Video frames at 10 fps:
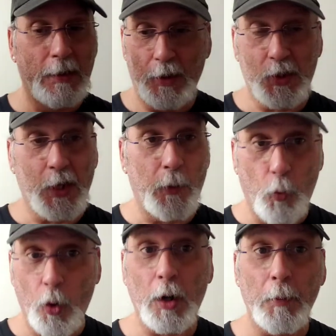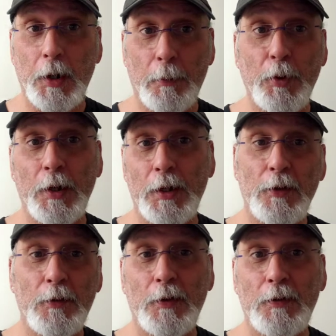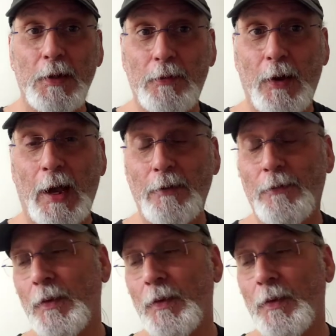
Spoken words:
decide what I'm going to put in this 55.